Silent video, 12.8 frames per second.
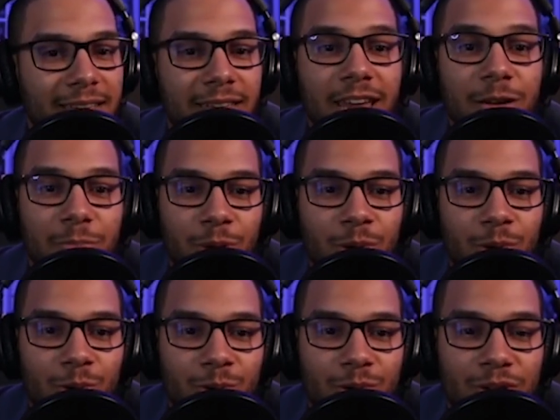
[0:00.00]
King
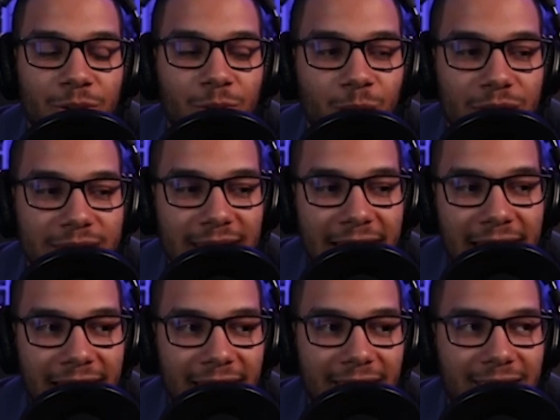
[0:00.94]
Boo was
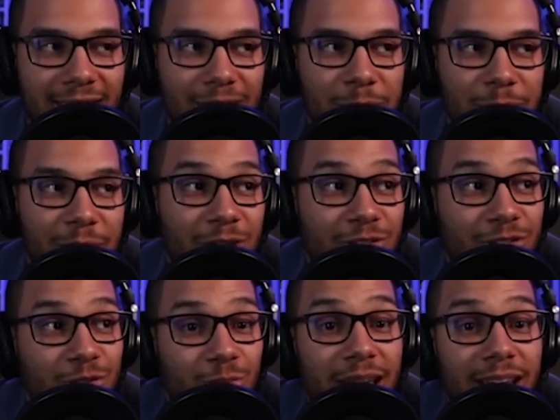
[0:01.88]
at
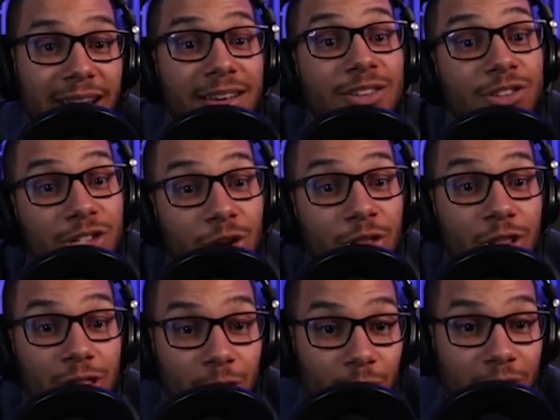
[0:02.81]
Bowser's wedding. So the
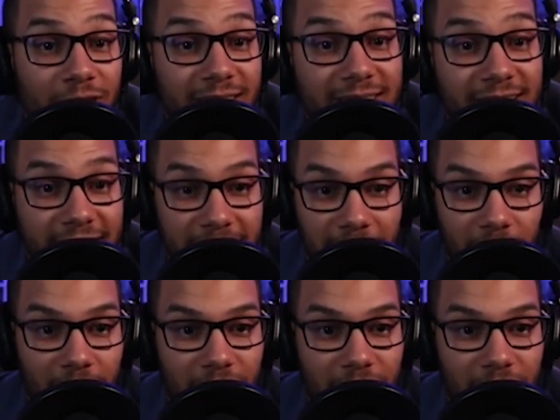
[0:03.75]
lore is there.